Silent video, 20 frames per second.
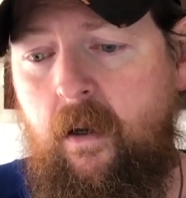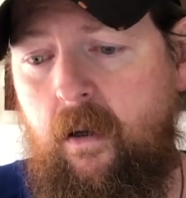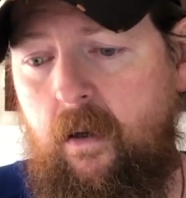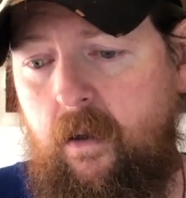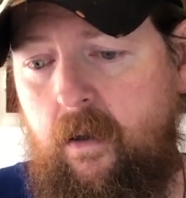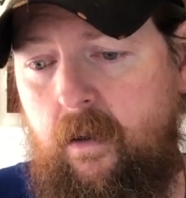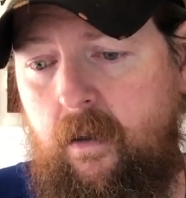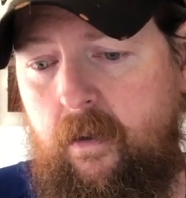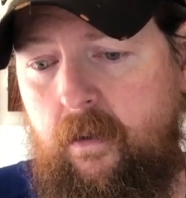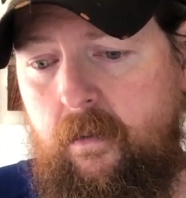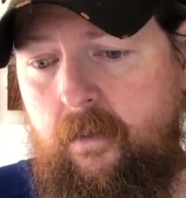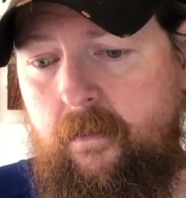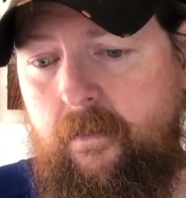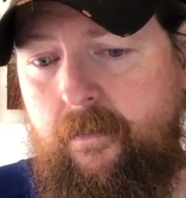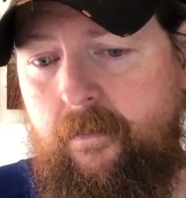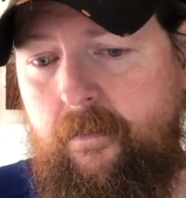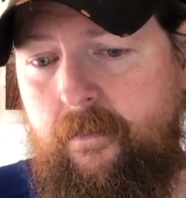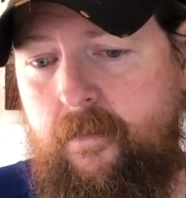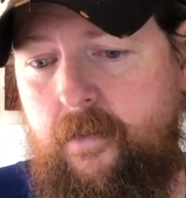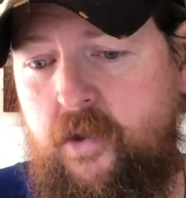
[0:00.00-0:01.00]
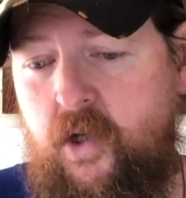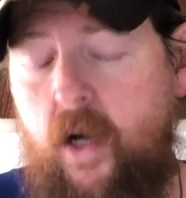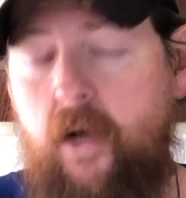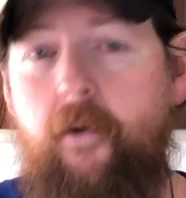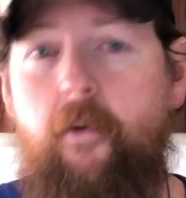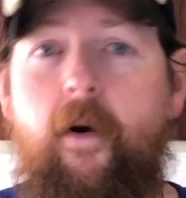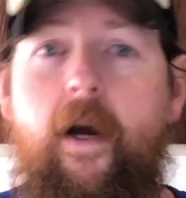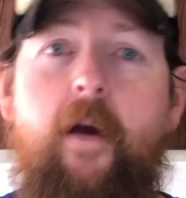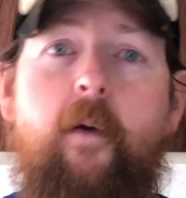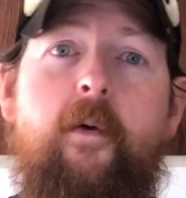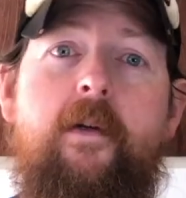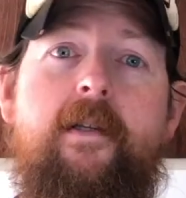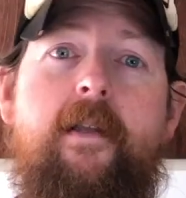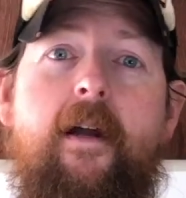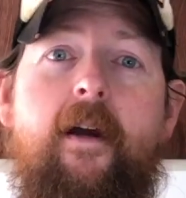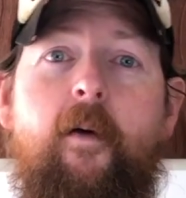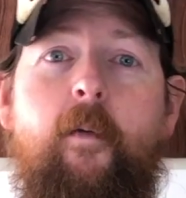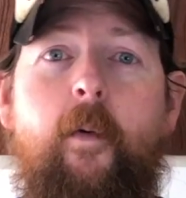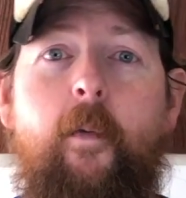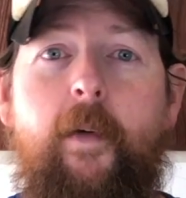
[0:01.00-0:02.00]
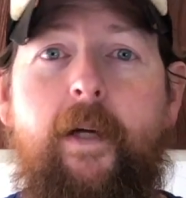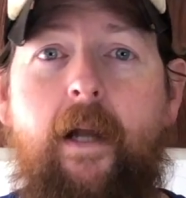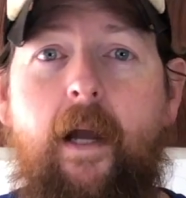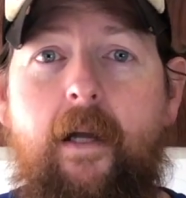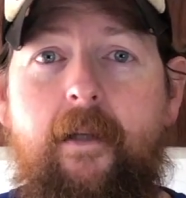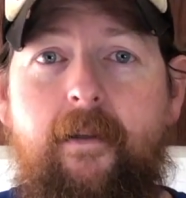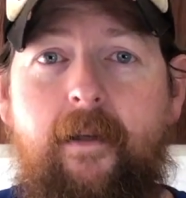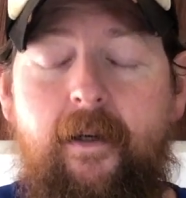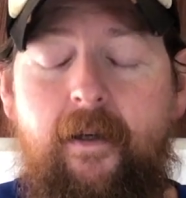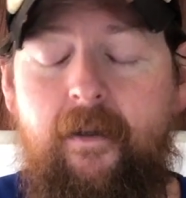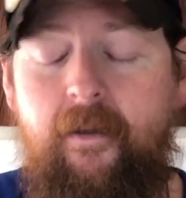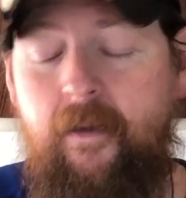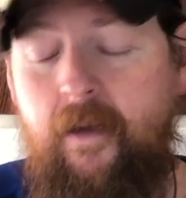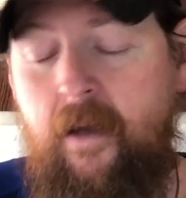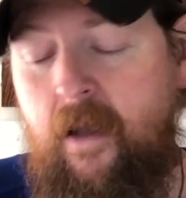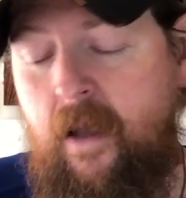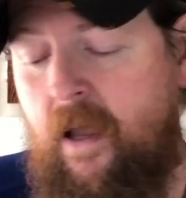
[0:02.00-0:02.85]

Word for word: Uh, John Gray was there when we got there.